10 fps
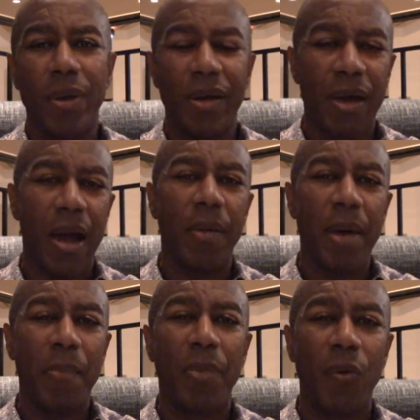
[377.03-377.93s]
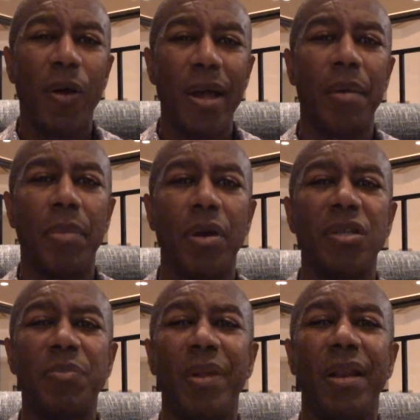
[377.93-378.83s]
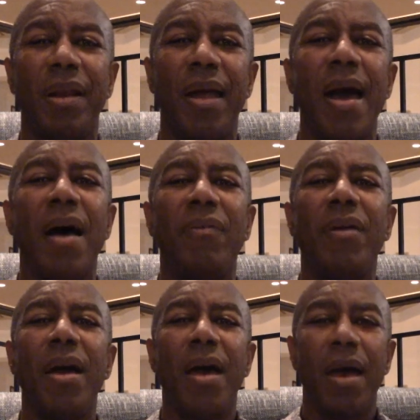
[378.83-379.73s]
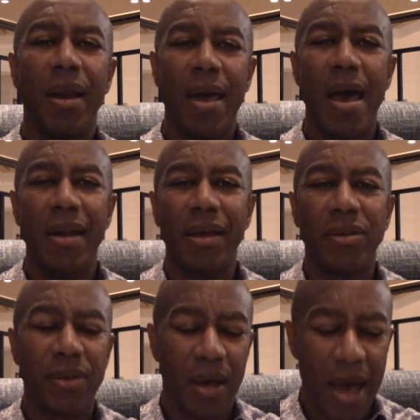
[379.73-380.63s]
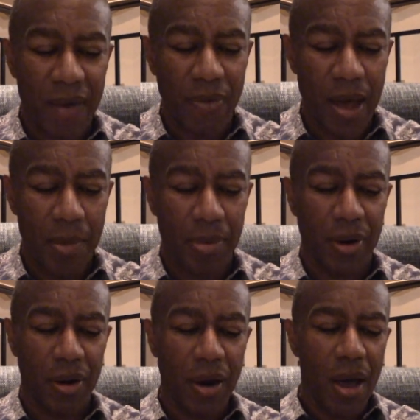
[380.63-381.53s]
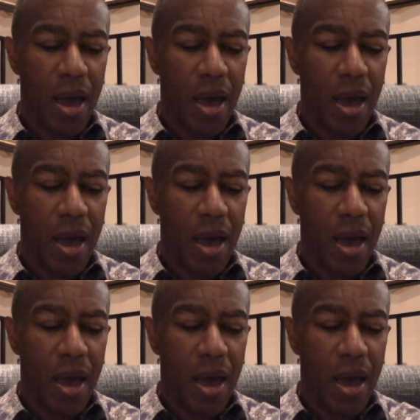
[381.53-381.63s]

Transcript: We got up, bought one hamburger, split it in half, and had each a half a hamburger.